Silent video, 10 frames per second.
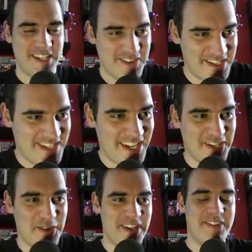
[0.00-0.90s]
I can tell
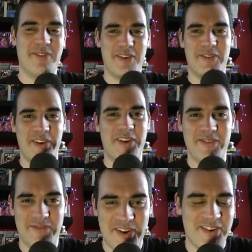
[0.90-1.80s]
you it's very, very,
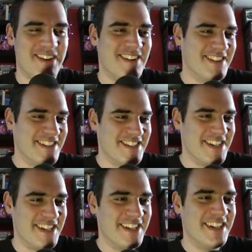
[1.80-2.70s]
very hard
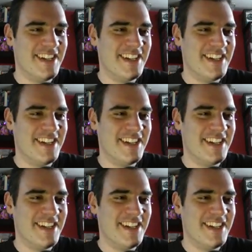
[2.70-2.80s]
indeed,